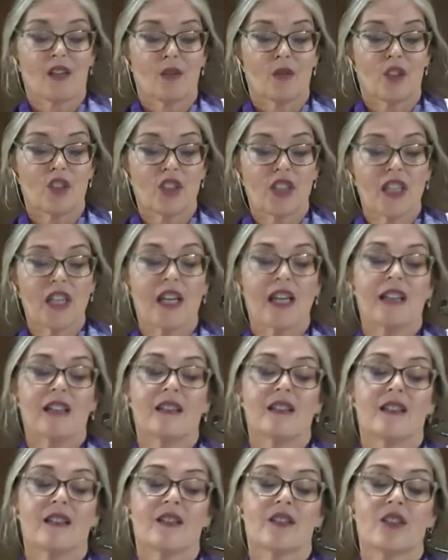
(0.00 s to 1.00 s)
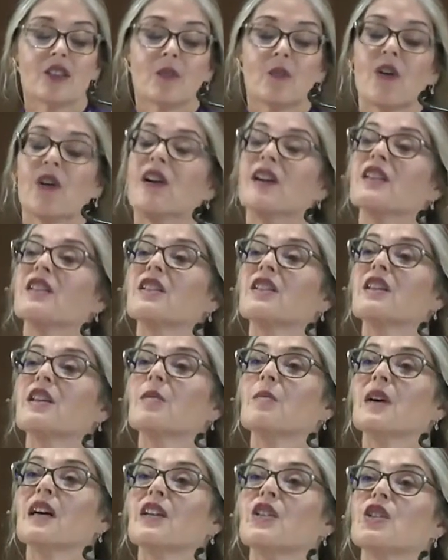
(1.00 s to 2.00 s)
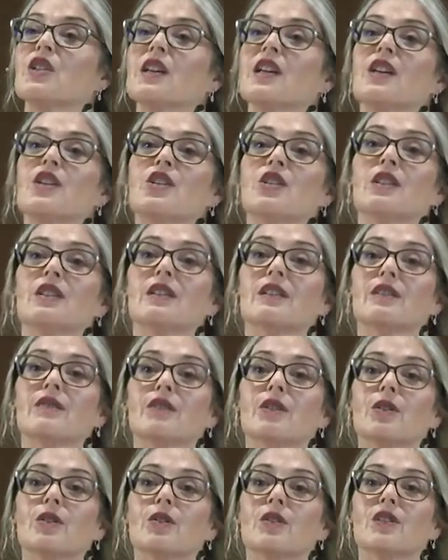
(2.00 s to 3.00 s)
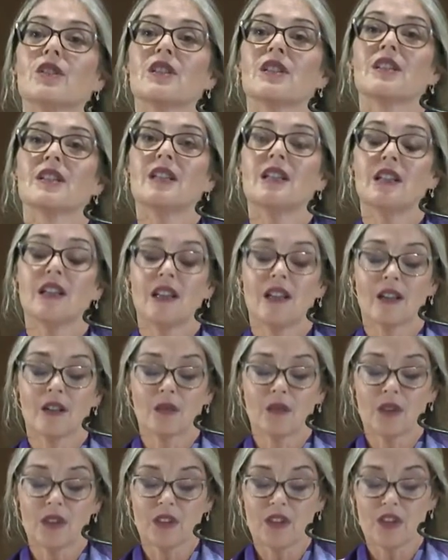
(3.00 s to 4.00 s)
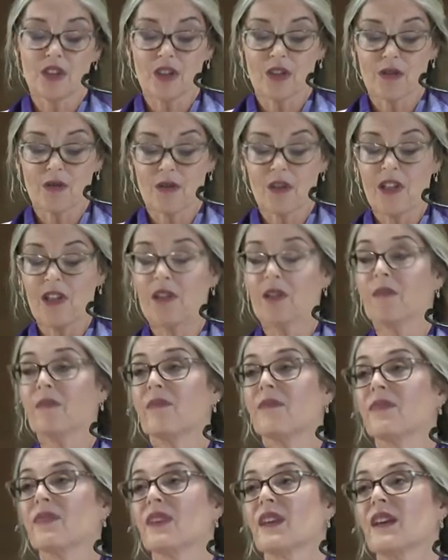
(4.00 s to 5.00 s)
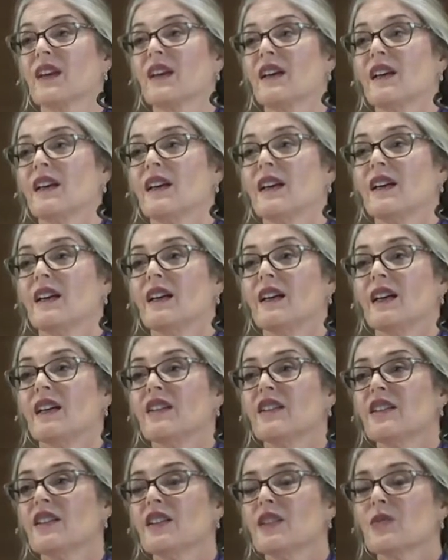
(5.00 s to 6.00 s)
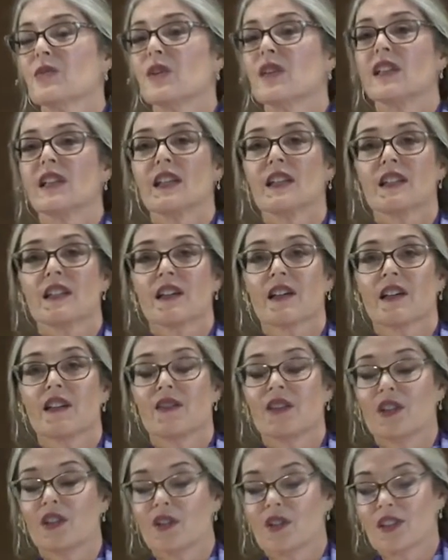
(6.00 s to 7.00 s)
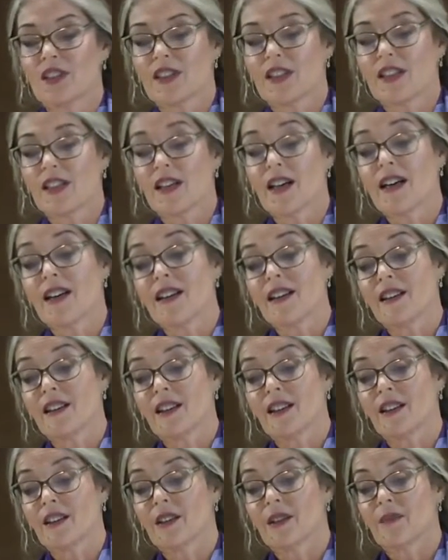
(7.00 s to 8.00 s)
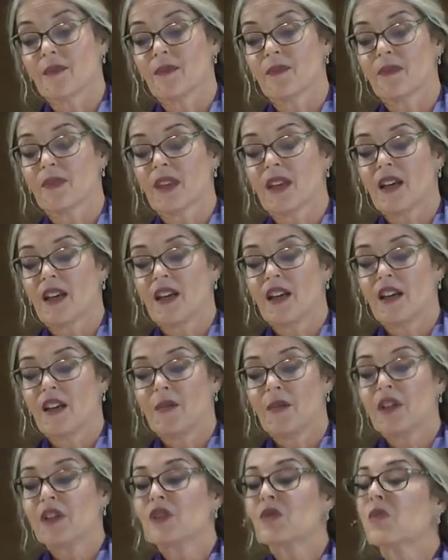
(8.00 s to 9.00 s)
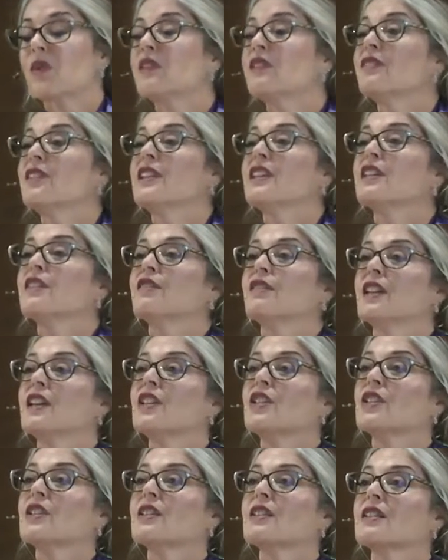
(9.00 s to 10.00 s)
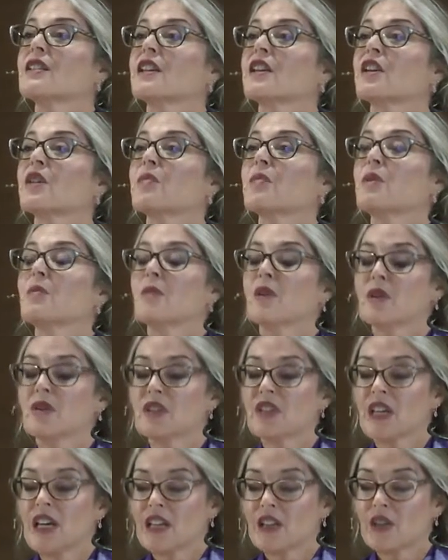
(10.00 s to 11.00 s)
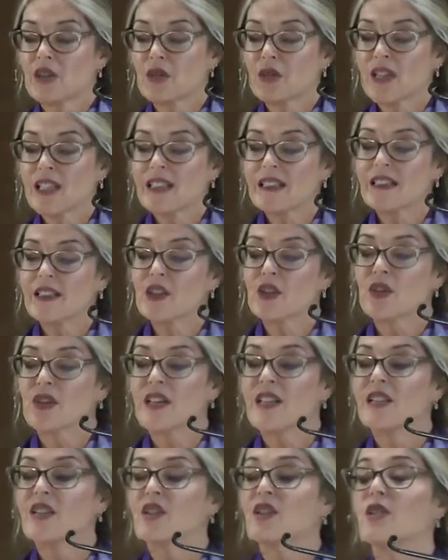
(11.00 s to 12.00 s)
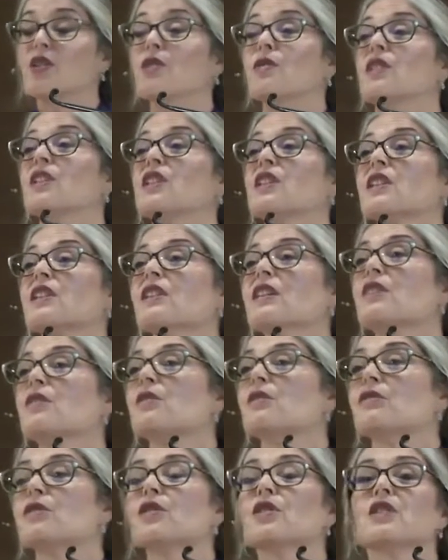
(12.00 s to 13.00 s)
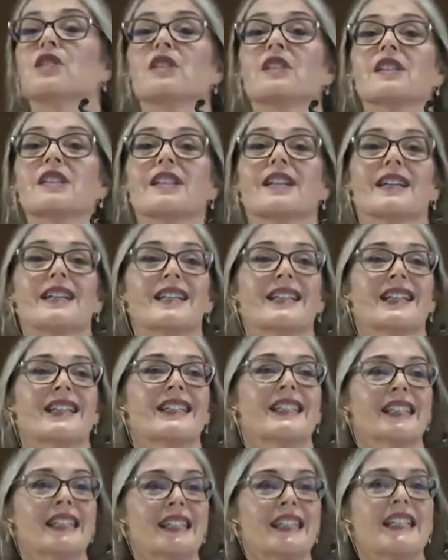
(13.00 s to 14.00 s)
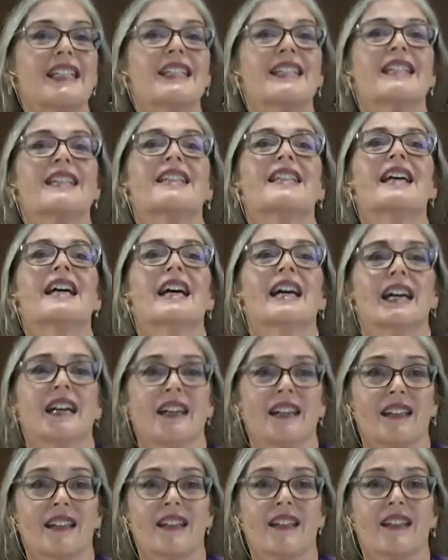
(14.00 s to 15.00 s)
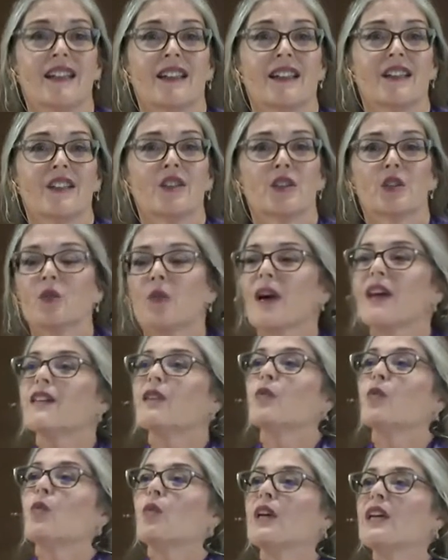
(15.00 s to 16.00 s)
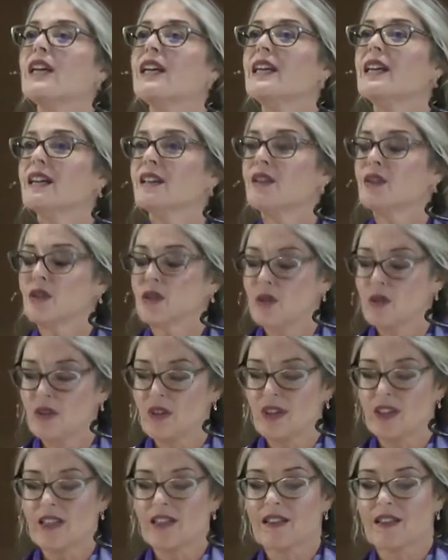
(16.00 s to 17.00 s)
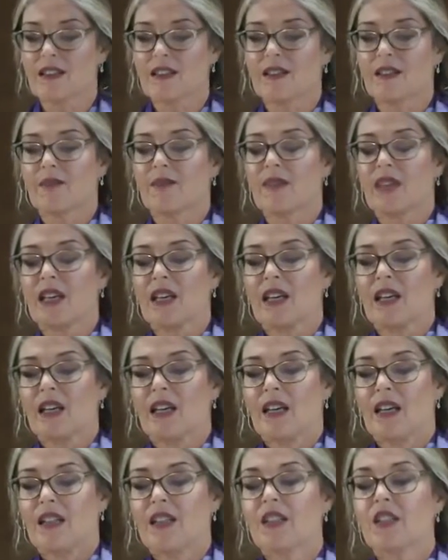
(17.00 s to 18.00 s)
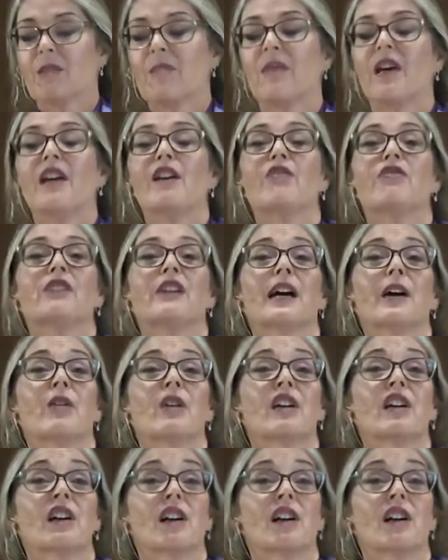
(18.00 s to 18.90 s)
which again sparked the imagination of those seeking religious freedom. And this is where it gets kind of interesting, I think. Because one of the innovations that can be most directly traced to Unitarian Universalist identity today, to the way that we do things, is the Mayflower